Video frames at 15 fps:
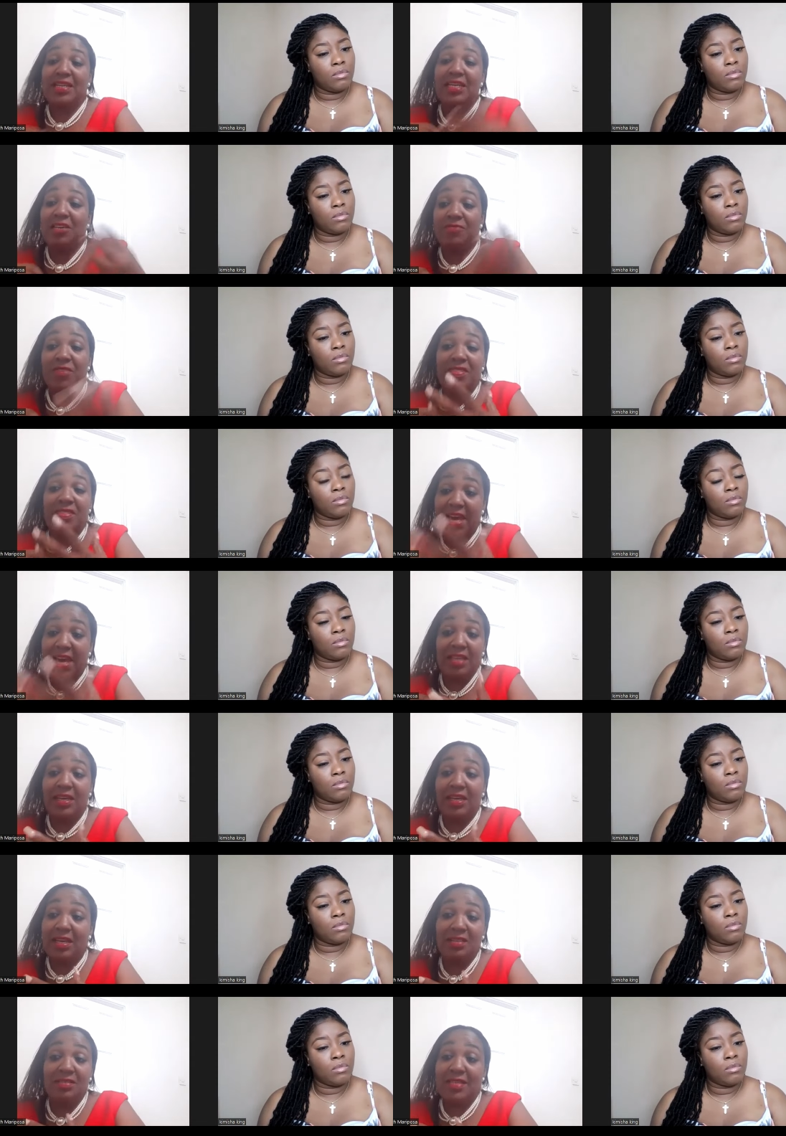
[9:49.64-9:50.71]
Speaker 1: And even then,
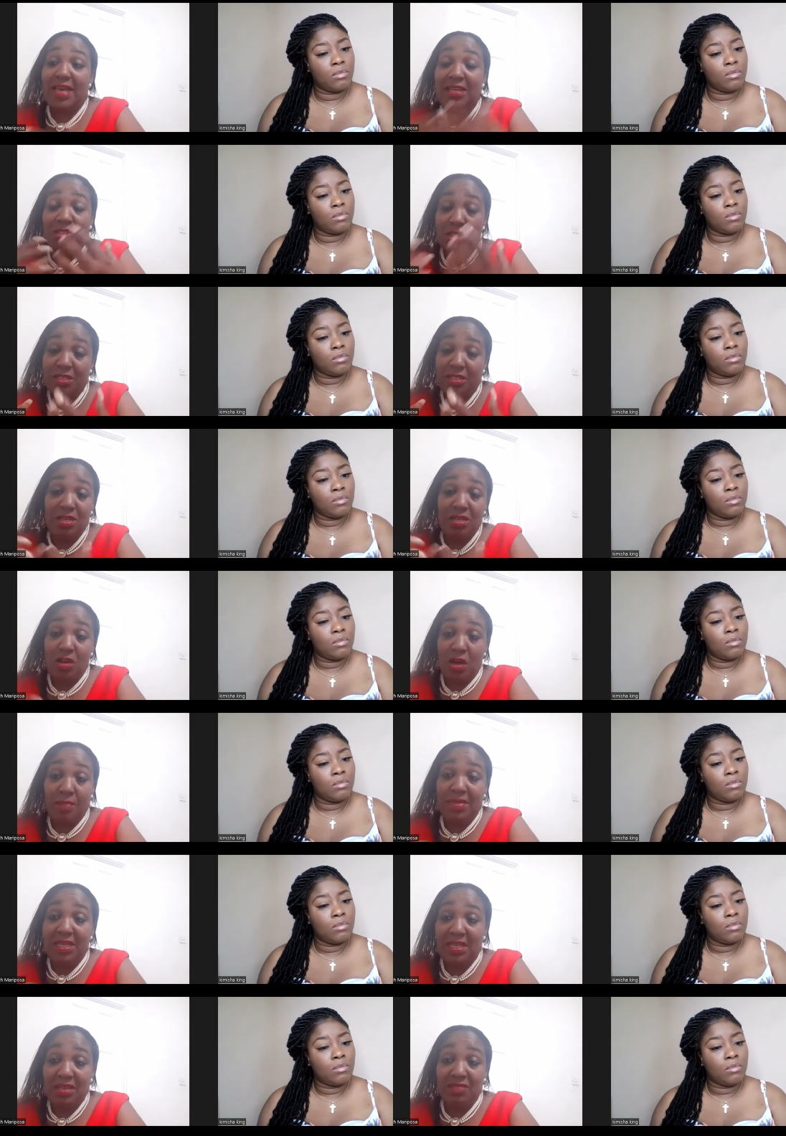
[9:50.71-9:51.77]
like I said, she did not
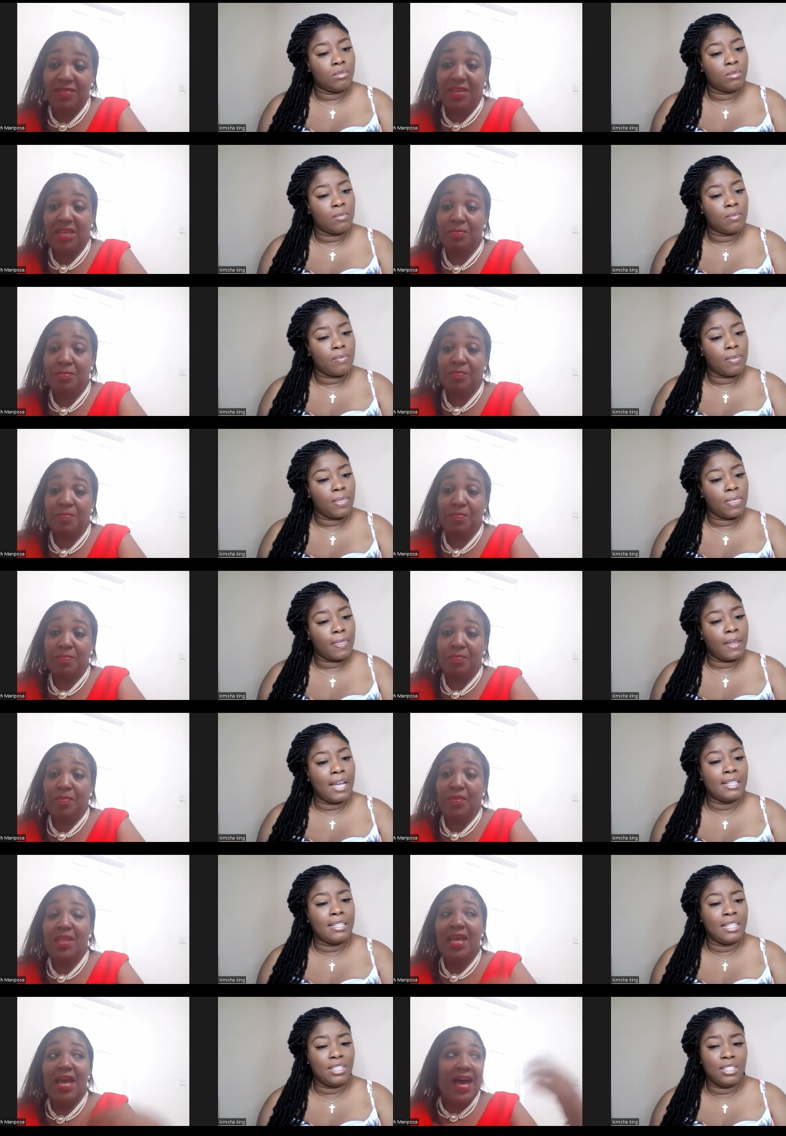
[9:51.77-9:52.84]
believe it.
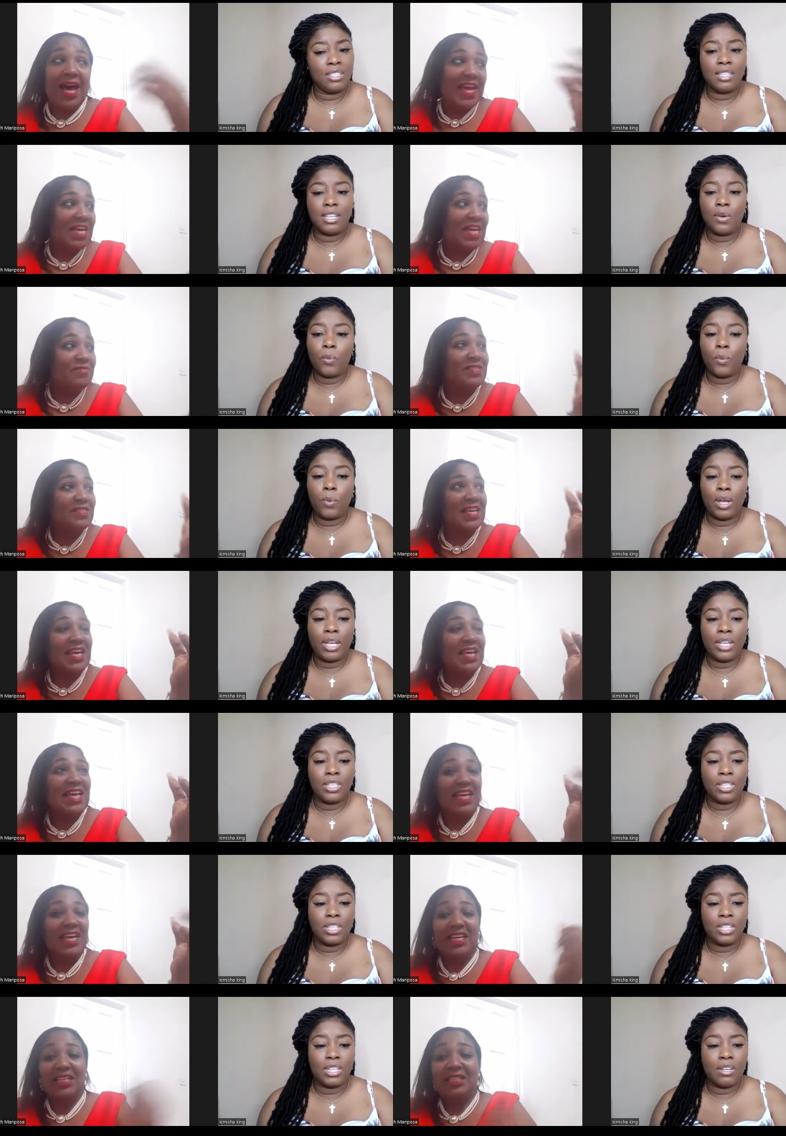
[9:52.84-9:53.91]
Speaker 2: And did she have, why
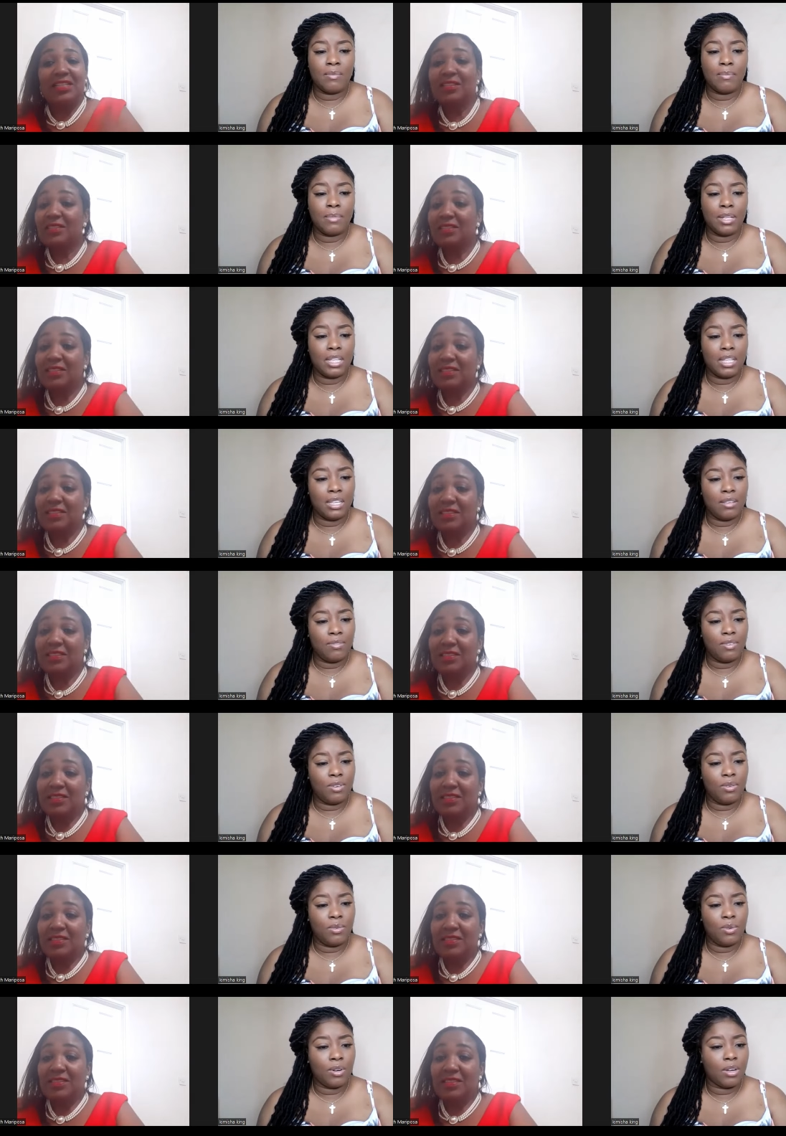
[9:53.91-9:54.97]
she didn't believe
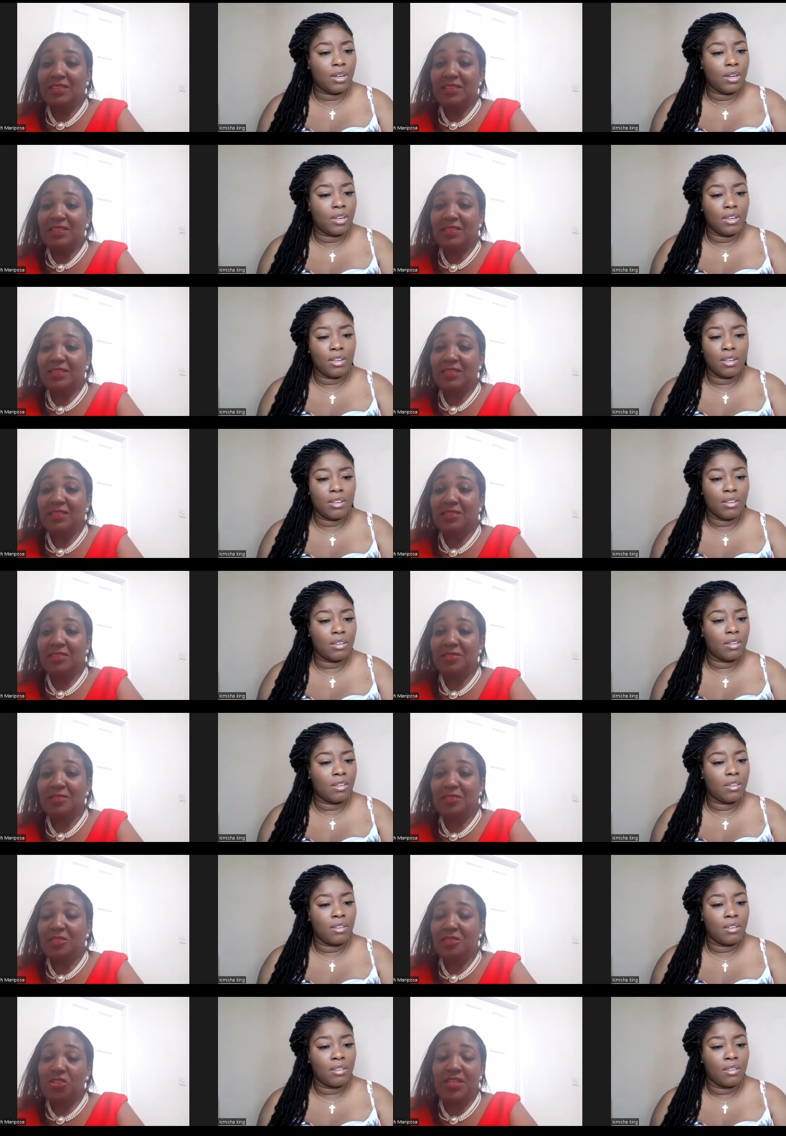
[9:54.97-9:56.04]
you or?
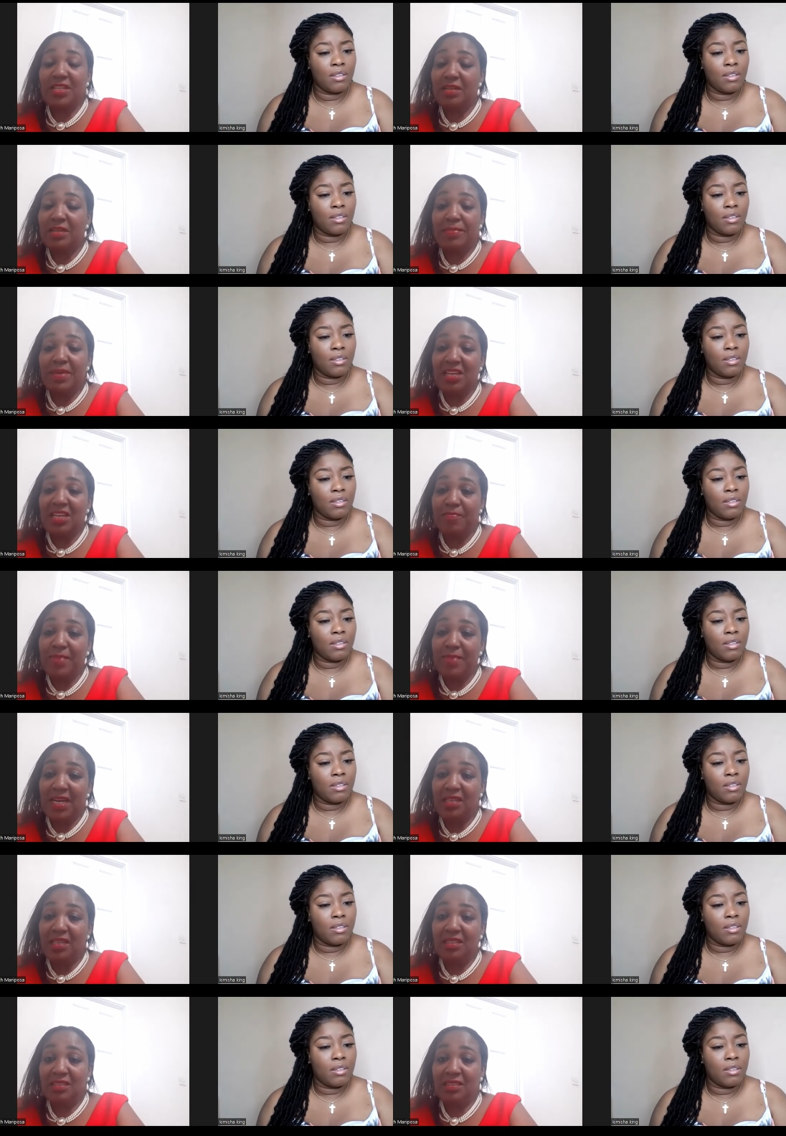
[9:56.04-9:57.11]
Speaker 1: She didn't believe
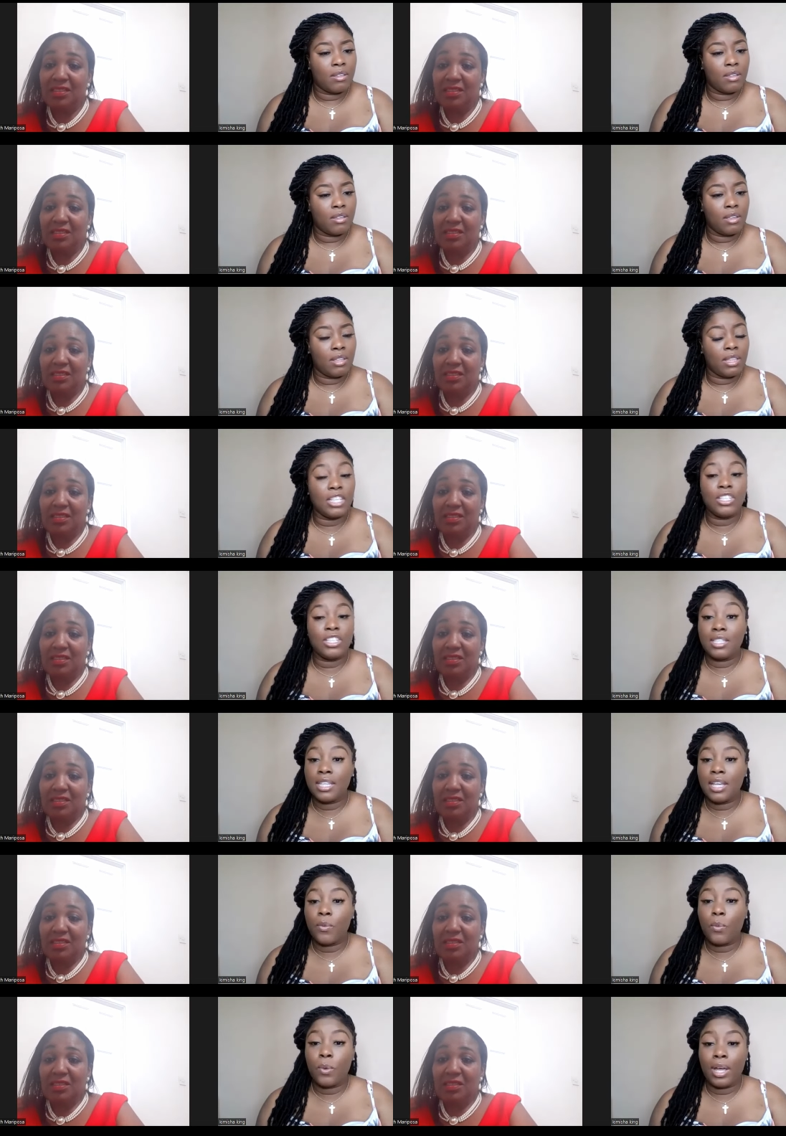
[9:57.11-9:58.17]
me.
Speaker 2: Did she
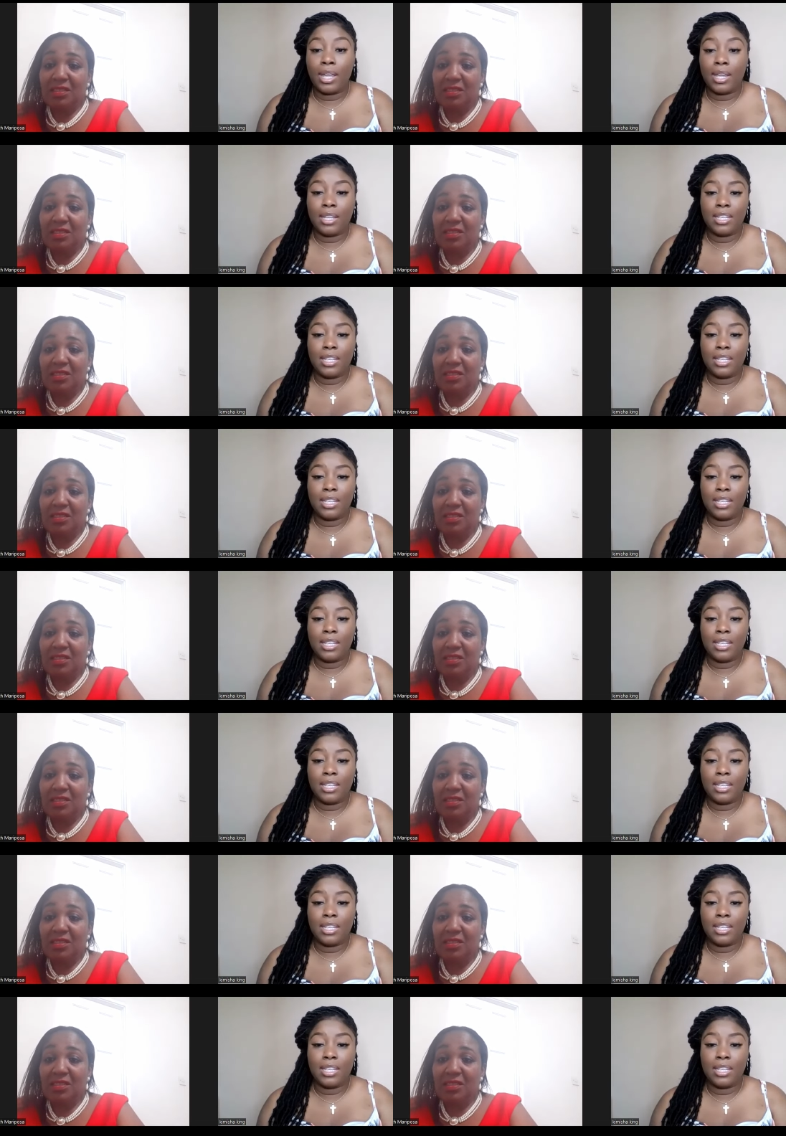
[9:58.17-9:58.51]
say why?